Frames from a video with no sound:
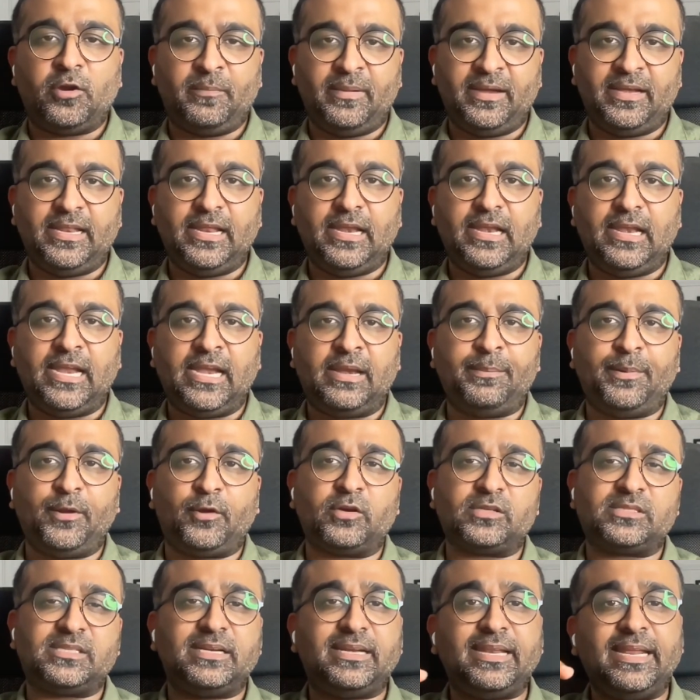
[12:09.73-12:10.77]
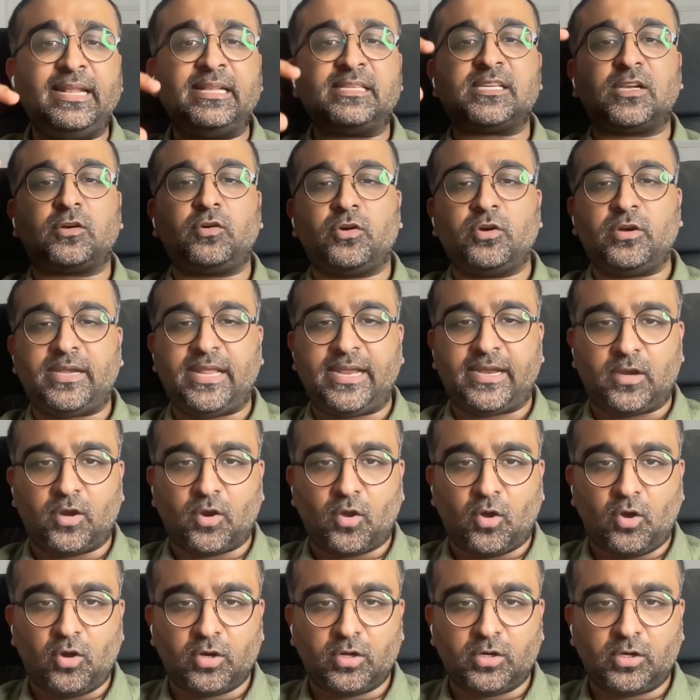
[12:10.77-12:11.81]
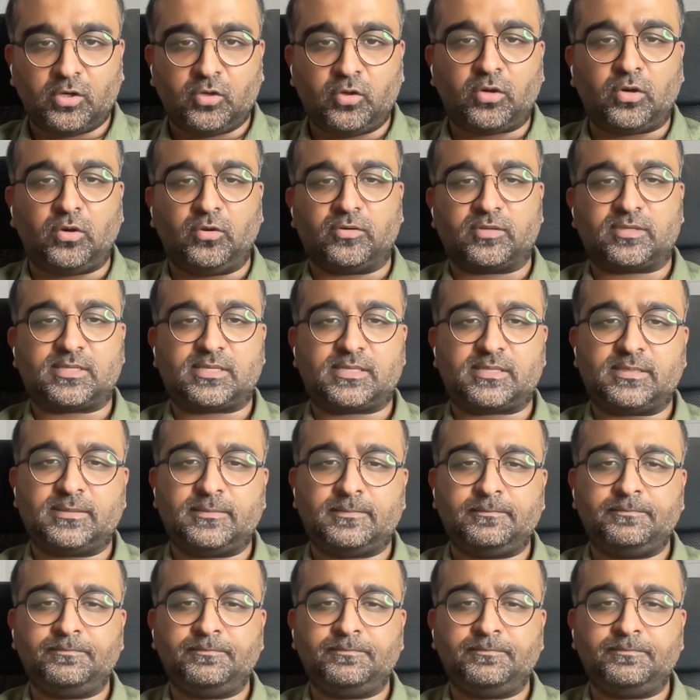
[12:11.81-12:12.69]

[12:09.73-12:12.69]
be delayed because the deals are going to take longer to close,